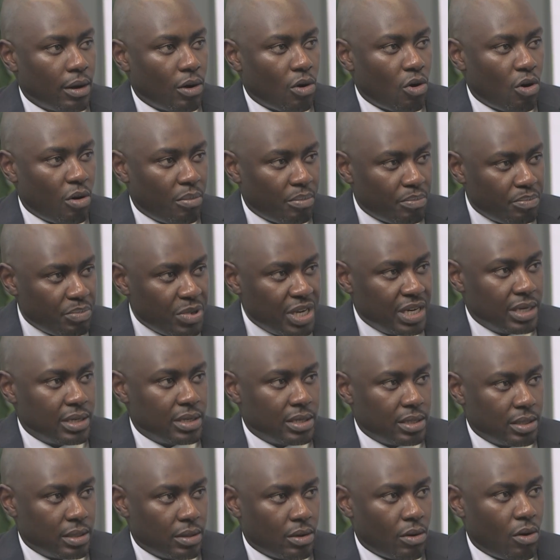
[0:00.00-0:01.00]

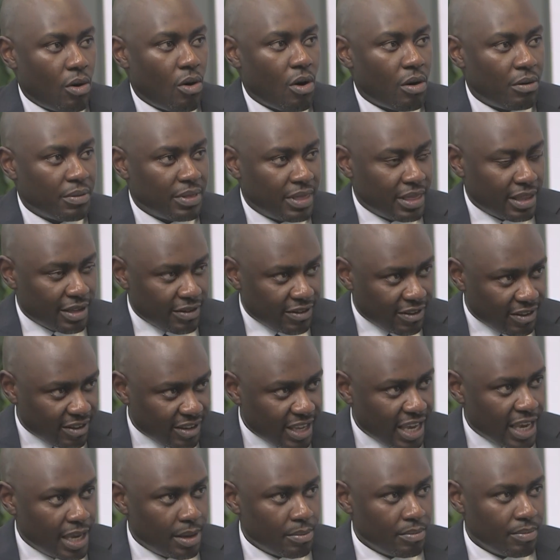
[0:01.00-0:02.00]
compete on the
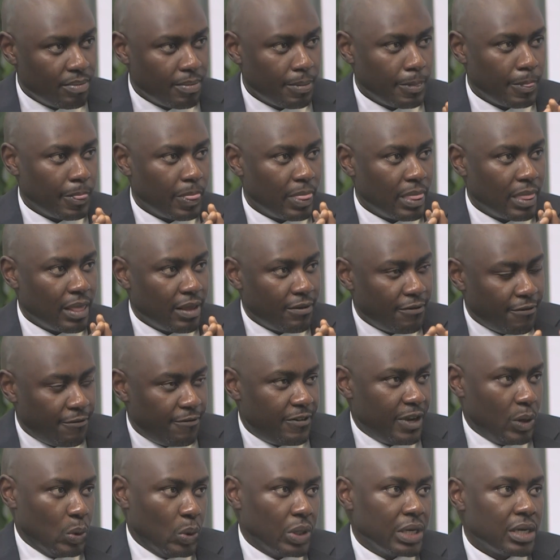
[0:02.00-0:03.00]
same
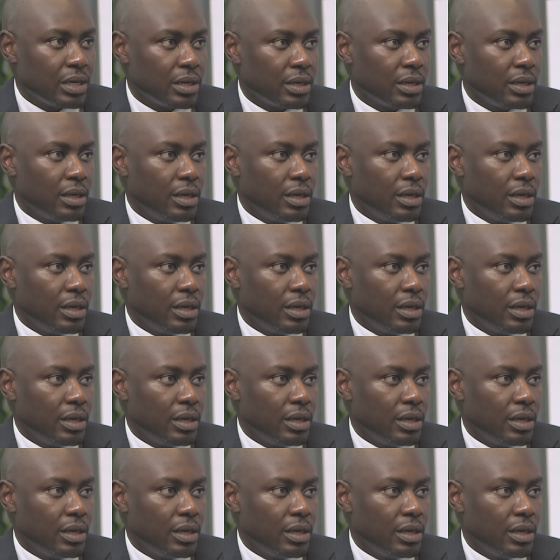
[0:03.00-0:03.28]
field.